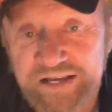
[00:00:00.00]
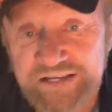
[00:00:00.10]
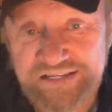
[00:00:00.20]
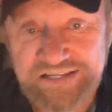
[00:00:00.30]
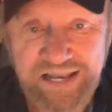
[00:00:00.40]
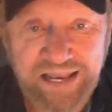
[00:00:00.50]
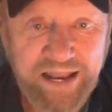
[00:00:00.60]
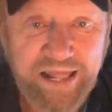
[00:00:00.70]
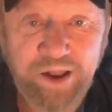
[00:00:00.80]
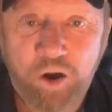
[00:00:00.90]

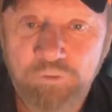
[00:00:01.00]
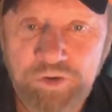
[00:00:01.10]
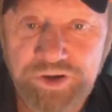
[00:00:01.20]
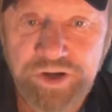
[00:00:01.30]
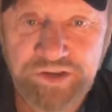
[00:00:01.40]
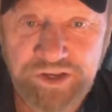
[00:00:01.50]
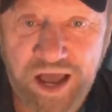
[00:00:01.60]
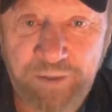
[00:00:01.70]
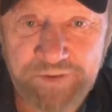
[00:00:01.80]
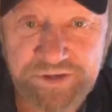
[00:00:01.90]
slid it over to the
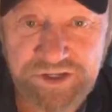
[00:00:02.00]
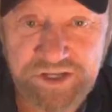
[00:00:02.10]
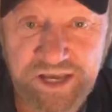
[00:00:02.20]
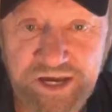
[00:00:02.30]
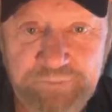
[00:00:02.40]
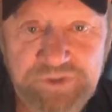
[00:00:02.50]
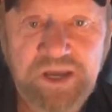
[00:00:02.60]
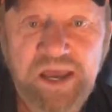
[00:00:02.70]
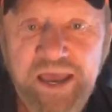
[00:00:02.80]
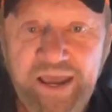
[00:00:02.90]
top of the steps,
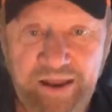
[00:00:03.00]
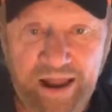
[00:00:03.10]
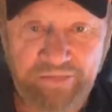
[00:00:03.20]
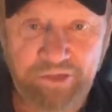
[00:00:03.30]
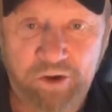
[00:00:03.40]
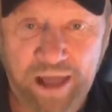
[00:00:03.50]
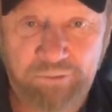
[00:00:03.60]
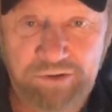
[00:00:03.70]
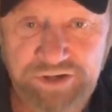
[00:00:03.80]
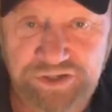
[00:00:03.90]
and I thought I
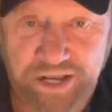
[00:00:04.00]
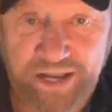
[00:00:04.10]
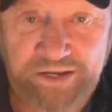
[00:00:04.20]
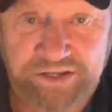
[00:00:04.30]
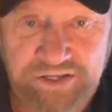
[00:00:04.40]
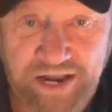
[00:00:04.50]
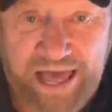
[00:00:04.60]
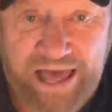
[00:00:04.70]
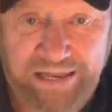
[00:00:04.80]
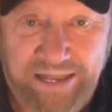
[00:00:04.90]
would just let it
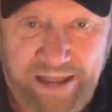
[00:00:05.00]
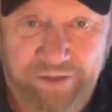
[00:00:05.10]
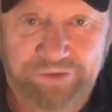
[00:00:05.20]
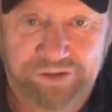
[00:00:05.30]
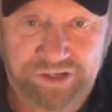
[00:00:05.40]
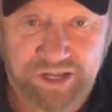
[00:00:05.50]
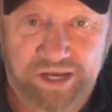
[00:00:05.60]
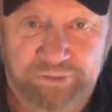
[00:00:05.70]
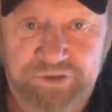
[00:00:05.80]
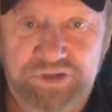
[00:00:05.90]
slide down the
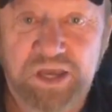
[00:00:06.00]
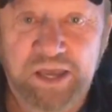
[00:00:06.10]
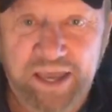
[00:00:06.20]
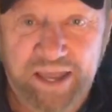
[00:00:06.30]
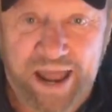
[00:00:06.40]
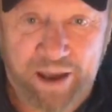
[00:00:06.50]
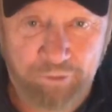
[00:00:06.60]
steps, and I